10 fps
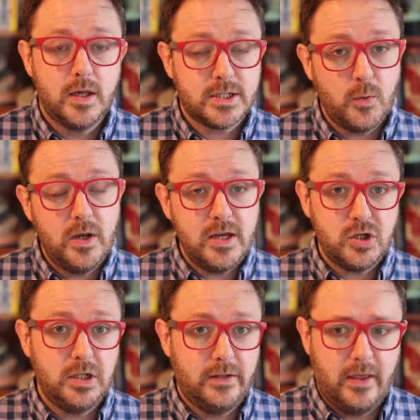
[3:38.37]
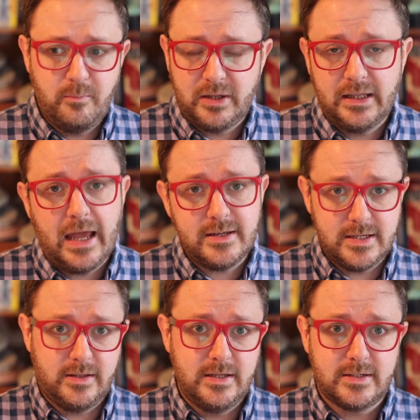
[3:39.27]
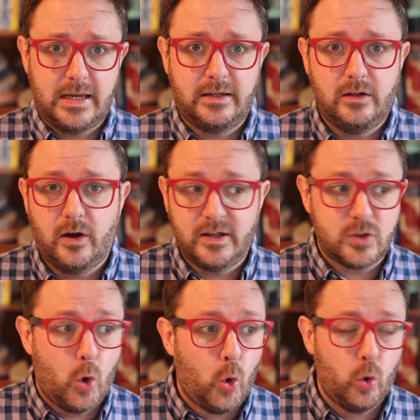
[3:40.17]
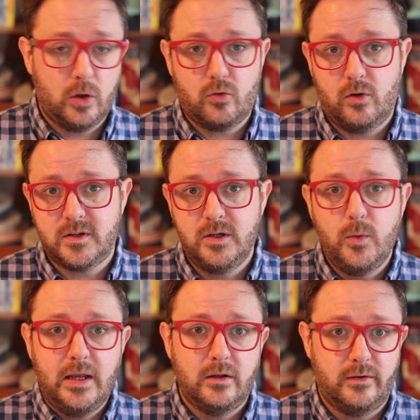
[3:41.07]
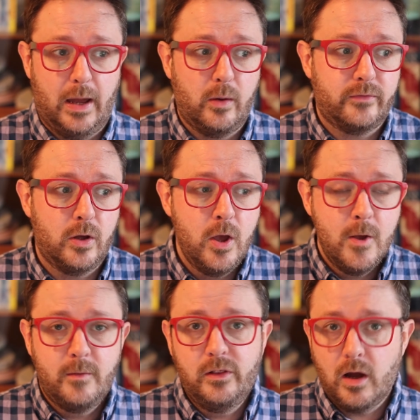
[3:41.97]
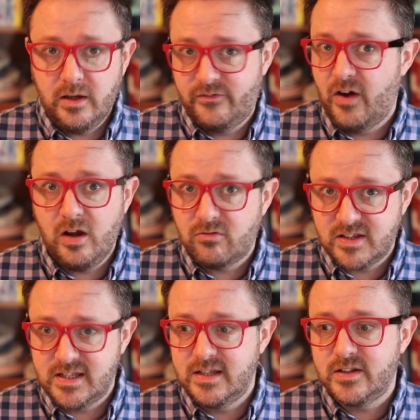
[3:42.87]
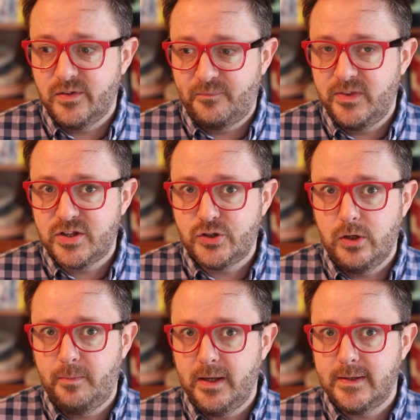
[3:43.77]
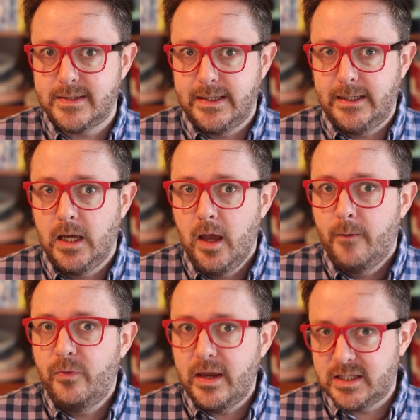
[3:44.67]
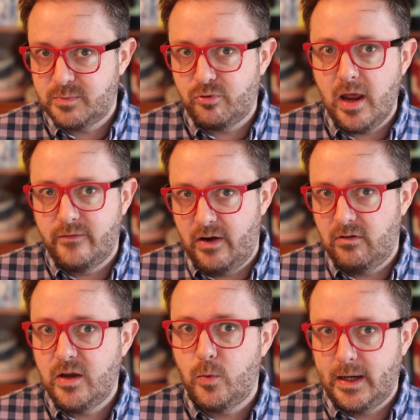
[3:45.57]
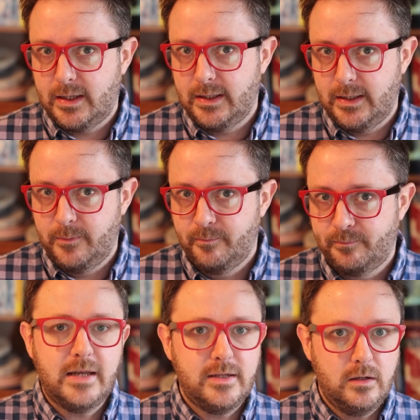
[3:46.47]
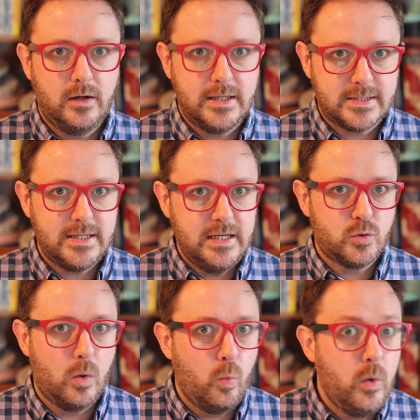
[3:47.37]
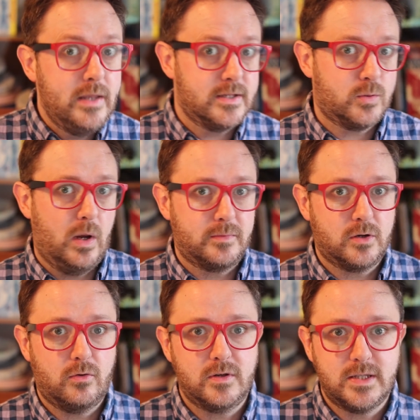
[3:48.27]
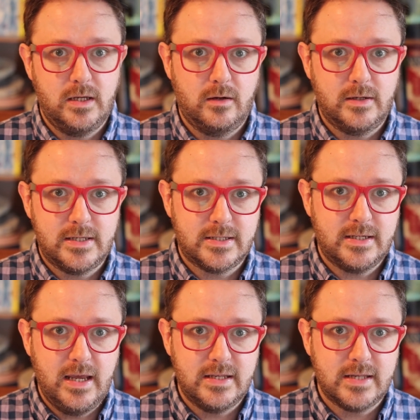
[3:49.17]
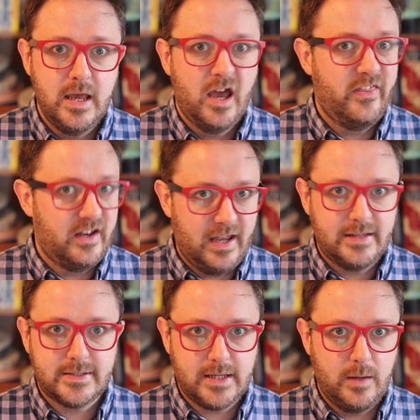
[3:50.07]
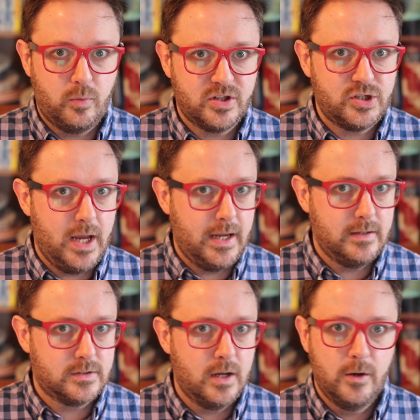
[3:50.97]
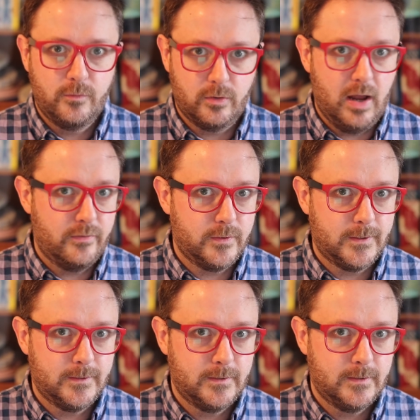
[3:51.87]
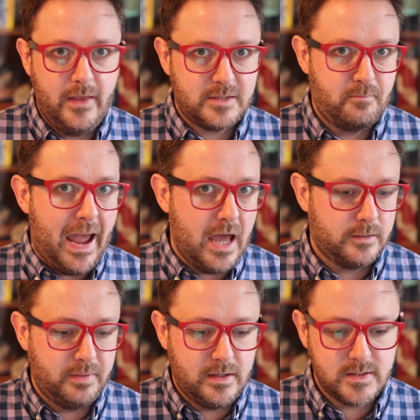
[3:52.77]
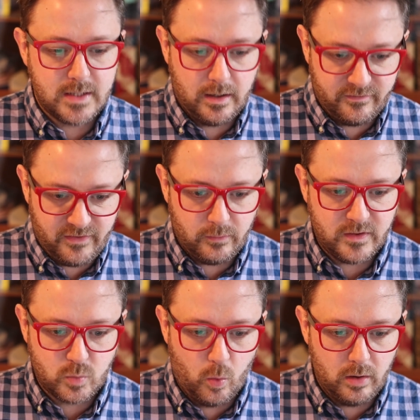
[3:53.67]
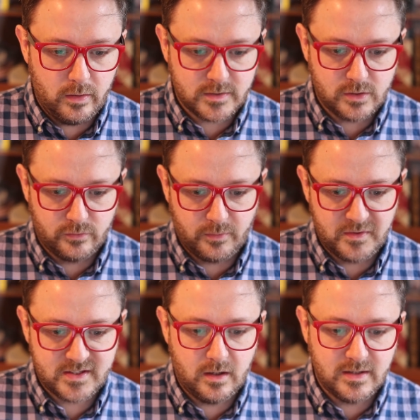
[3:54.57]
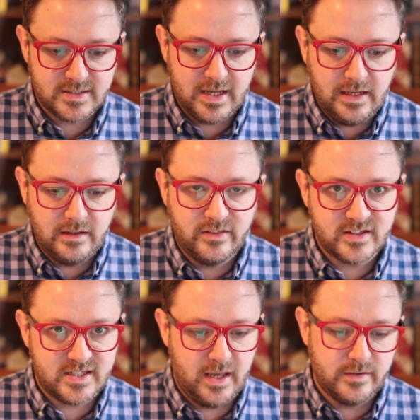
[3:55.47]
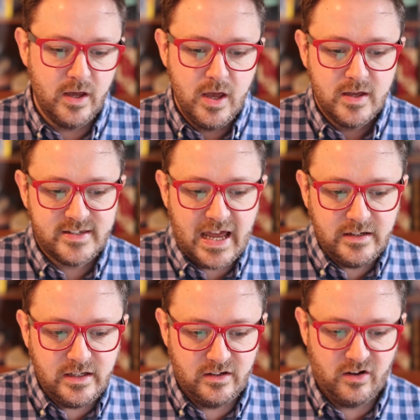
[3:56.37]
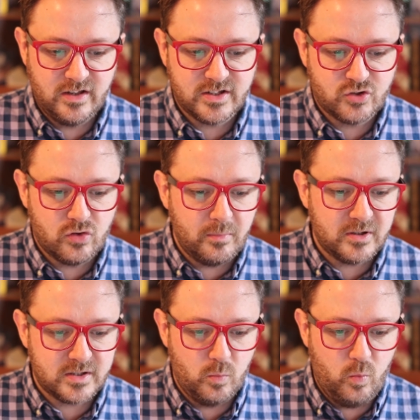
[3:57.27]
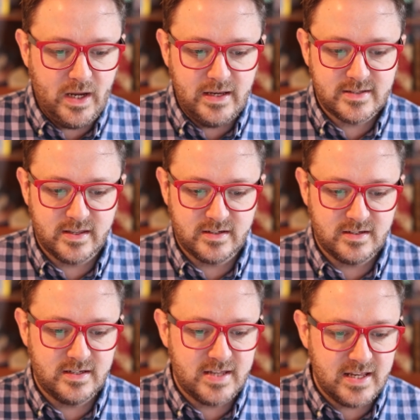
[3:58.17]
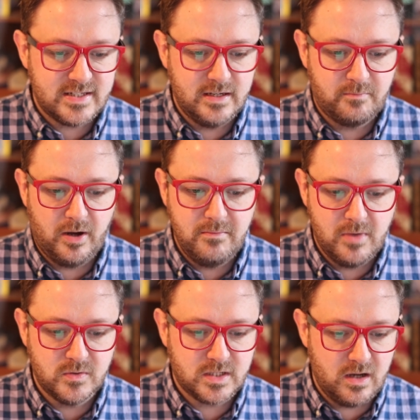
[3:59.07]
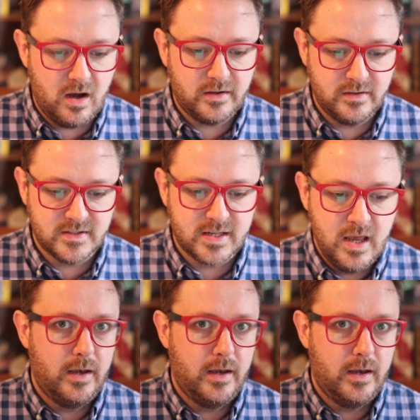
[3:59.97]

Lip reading: So initially they planted these dandelions all across New England. However, like viruses and stupidity, they spread very quickly. Dandelion seeds were windswept across the United States, and the landscape was changed forever. And that's bad because, and I found this one article from the Science Daily that said, dandelions are troublesome weeds that are detested by most gardeners.